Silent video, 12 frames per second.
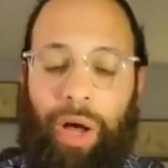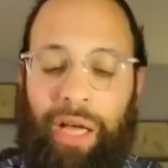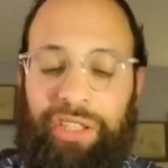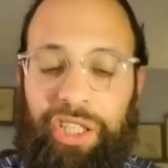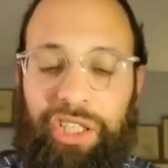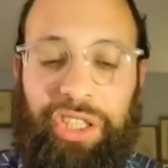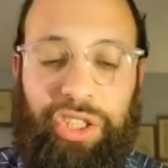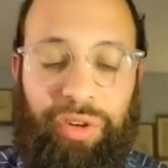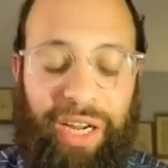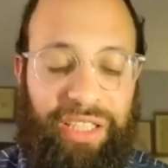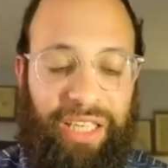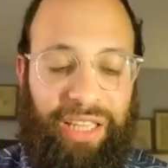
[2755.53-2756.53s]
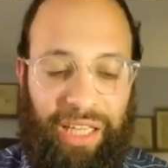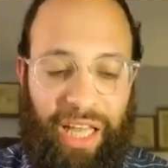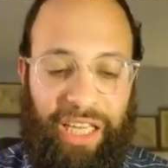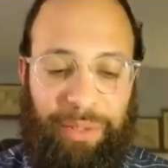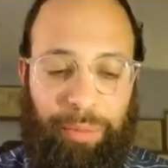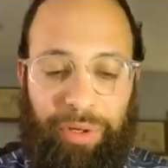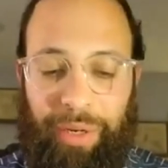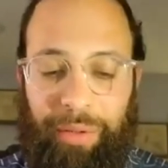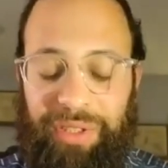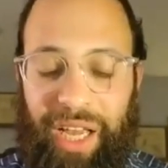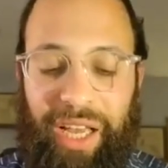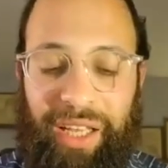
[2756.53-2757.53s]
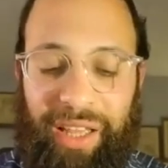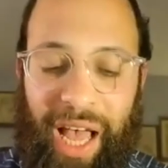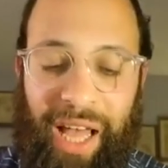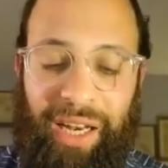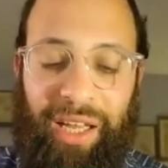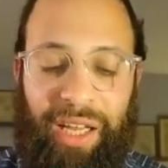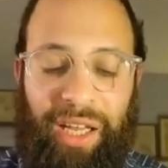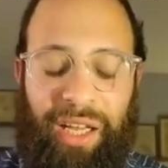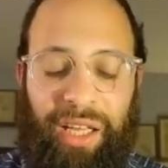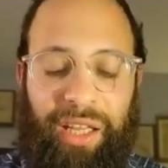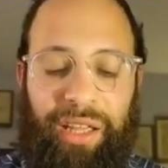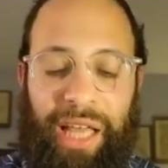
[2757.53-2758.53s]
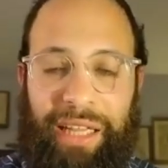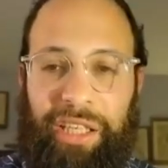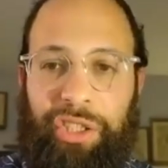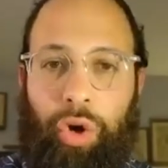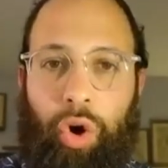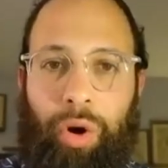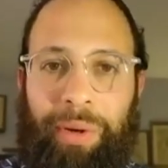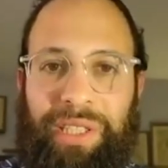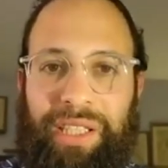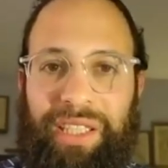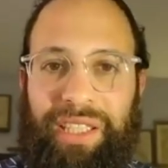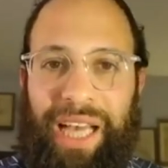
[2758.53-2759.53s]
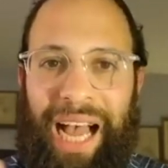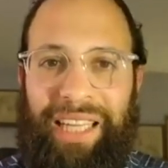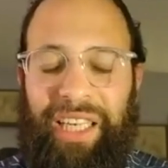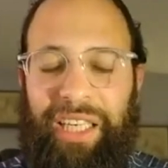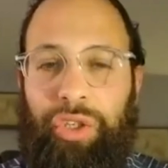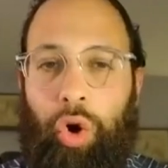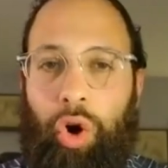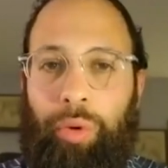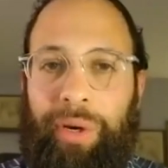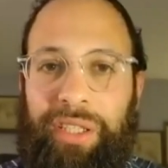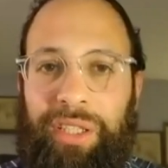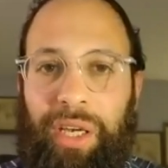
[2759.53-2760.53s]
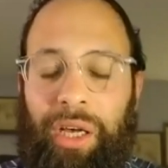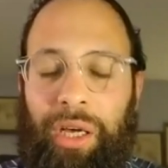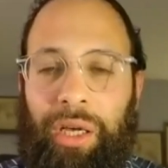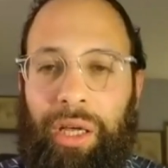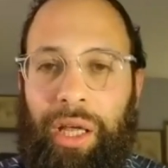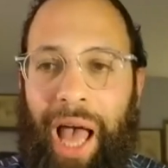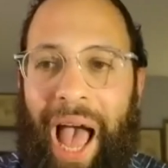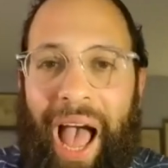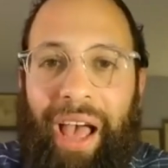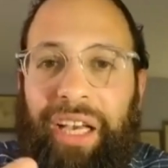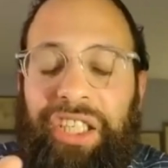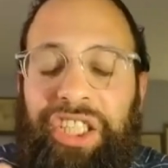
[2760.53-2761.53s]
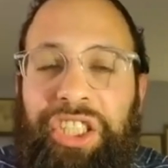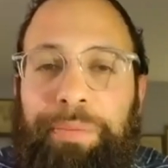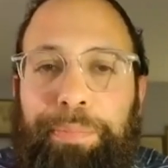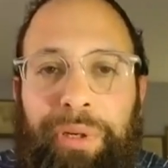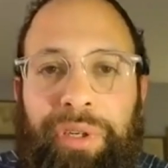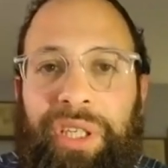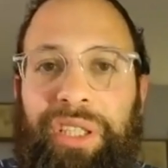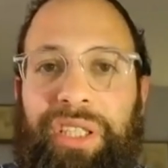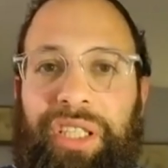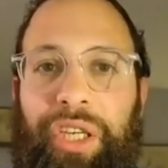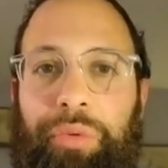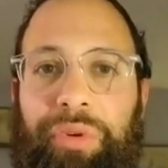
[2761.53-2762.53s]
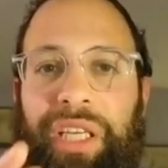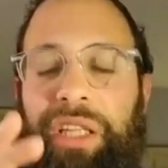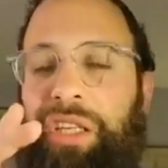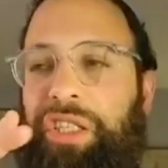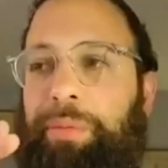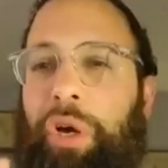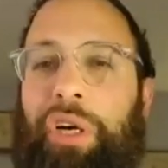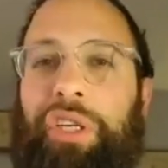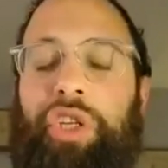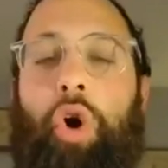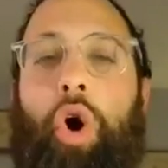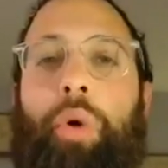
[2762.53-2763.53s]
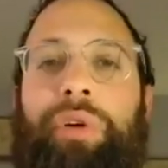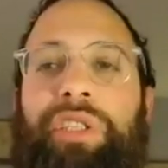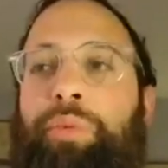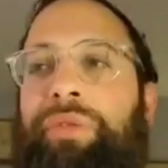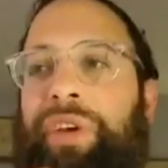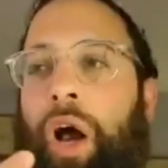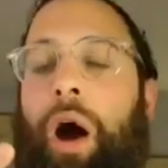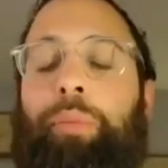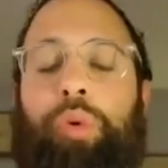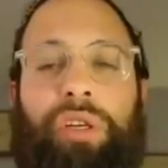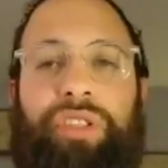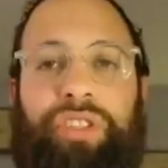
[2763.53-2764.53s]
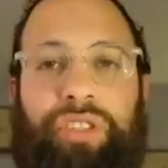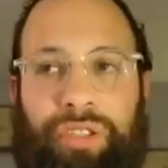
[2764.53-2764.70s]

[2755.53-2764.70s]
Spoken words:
Just to translate that last point that I was saying, that there's always, the tzaddik is always experiencing yeridas because they're always moving upwards,